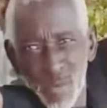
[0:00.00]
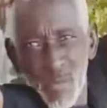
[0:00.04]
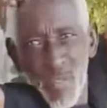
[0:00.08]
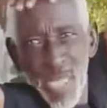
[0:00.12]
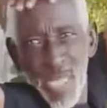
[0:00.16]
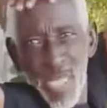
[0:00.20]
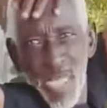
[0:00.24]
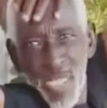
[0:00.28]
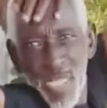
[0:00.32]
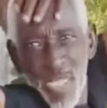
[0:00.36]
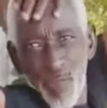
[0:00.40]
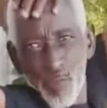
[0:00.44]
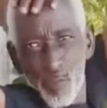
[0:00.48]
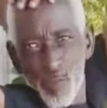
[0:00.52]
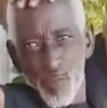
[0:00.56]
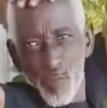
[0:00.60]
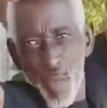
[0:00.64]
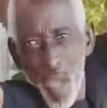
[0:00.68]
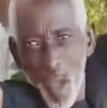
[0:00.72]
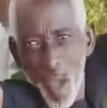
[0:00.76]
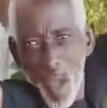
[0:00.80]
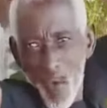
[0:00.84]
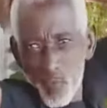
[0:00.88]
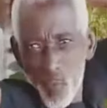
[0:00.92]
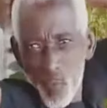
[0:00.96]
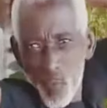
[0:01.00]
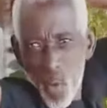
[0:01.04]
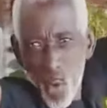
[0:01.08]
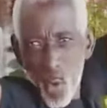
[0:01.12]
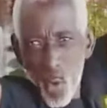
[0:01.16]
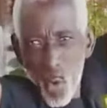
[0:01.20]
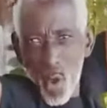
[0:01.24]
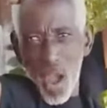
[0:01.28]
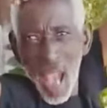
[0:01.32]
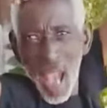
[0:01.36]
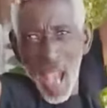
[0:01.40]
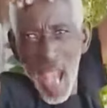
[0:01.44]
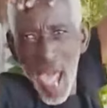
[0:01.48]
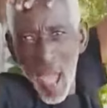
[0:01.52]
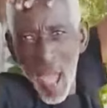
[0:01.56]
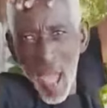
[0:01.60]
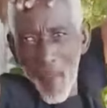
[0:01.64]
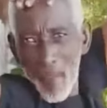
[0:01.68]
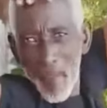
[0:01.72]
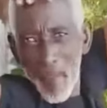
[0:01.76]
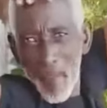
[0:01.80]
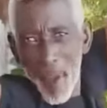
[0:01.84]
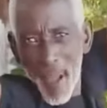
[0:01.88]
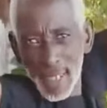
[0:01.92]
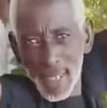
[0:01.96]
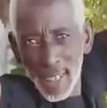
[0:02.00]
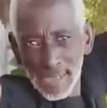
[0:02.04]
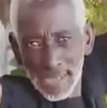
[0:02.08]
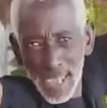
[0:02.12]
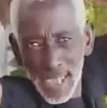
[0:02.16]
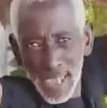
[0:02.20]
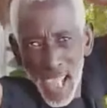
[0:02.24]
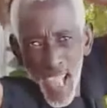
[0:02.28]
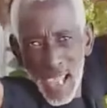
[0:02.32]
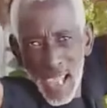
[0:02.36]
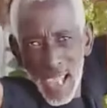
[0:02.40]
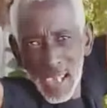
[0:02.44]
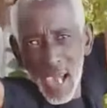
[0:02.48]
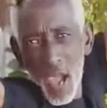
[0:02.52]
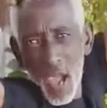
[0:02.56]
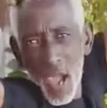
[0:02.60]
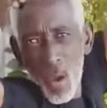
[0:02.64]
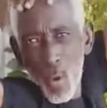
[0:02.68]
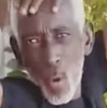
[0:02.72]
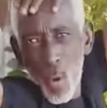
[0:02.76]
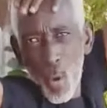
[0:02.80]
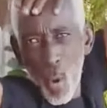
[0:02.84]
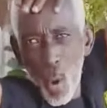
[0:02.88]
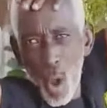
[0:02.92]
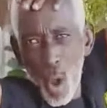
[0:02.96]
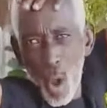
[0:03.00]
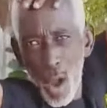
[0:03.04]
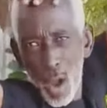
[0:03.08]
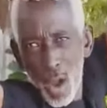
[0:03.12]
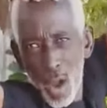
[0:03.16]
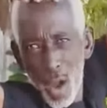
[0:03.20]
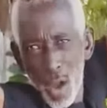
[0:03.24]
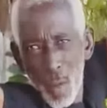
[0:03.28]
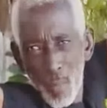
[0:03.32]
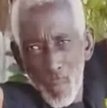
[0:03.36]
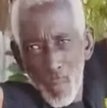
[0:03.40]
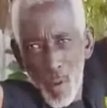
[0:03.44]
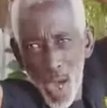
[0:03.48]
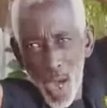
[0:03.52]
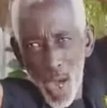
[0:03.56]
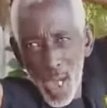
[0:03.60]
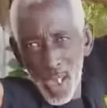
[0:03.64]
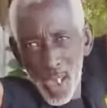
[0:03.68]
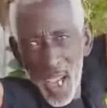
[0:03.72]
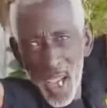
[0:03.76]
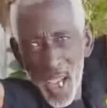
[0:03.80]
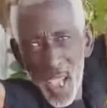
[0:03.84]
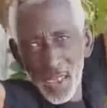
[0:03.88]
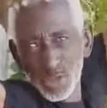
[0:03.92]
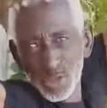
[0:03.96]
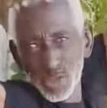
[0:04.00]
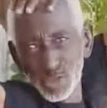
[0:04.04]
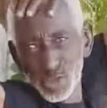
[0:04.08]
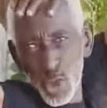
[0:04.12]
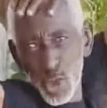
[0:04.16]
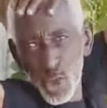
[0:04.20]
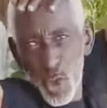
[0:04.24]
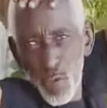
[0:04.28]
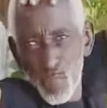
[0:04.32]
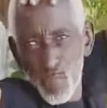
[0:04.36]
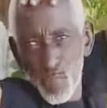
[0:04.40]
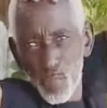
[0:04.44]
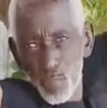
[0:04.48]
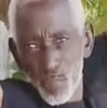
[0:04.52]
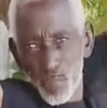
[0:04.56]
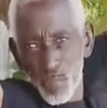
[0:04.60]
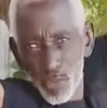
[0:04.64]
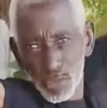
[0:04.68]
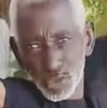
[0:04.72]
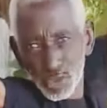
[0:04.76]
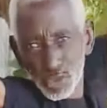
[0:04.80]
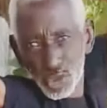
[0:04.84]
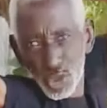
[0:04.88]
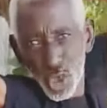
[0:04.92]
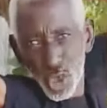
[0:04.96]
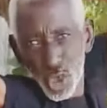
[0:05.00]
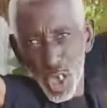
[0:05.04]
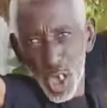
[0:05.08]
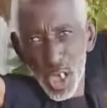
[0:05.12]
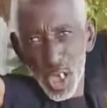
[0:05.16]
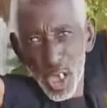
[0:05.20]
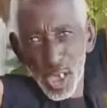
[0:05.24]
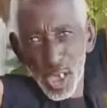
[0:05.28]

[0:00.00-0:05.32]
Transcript: they even have a party and a coke bed and something with drink.